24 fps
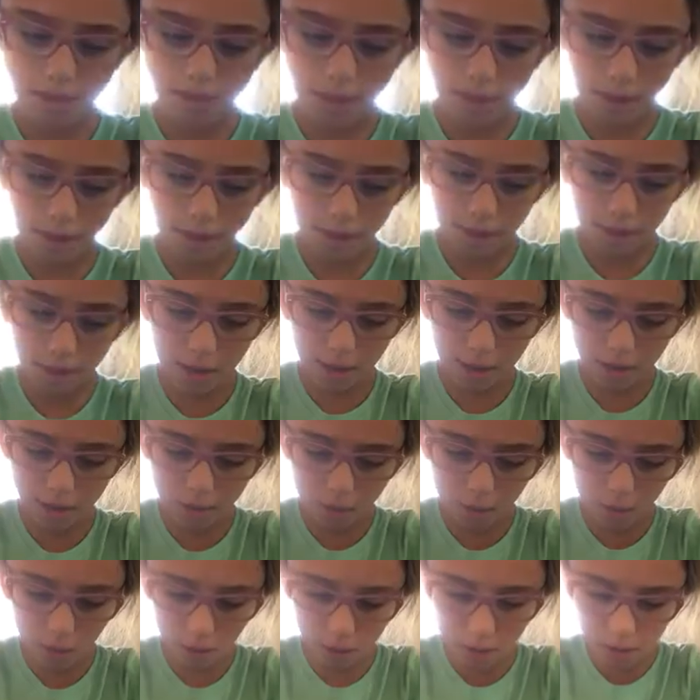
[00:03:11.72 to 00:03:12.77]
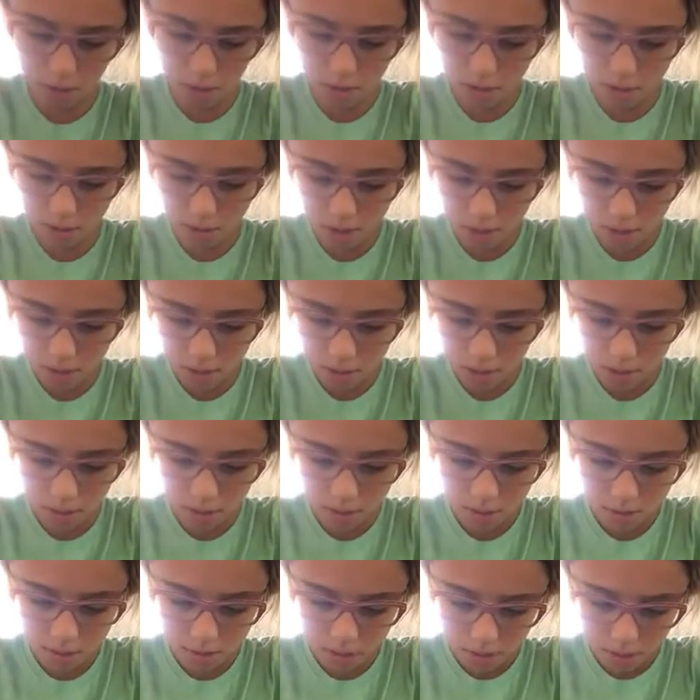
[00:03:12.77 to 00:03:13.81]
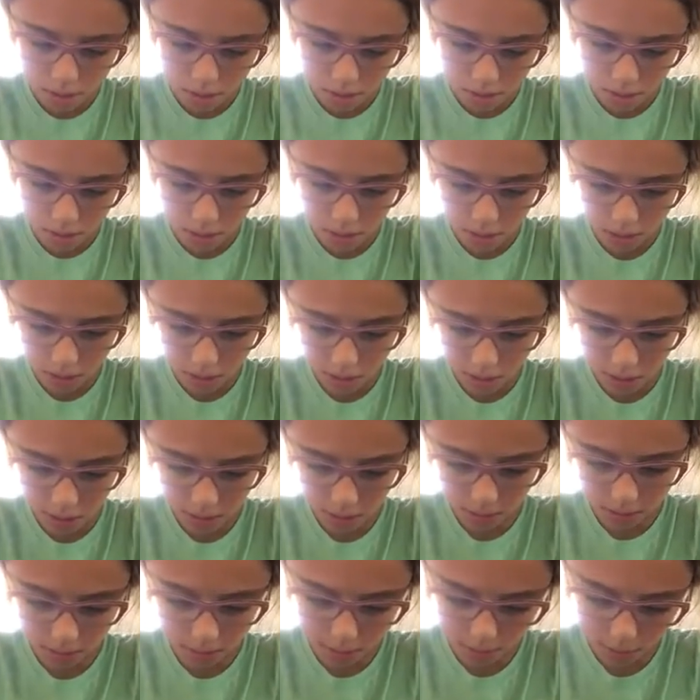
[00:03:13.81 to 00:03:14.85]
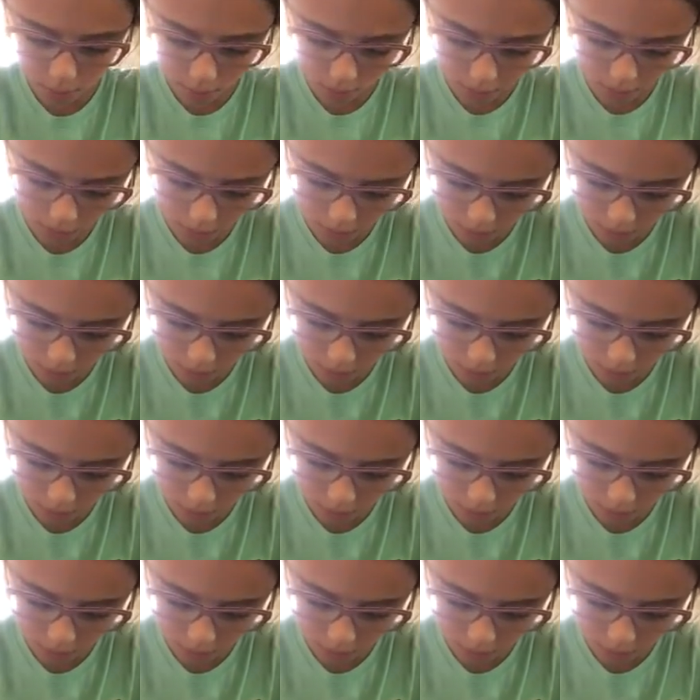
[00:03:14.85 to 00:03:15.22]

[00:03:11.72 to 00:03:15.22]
take the other corner and put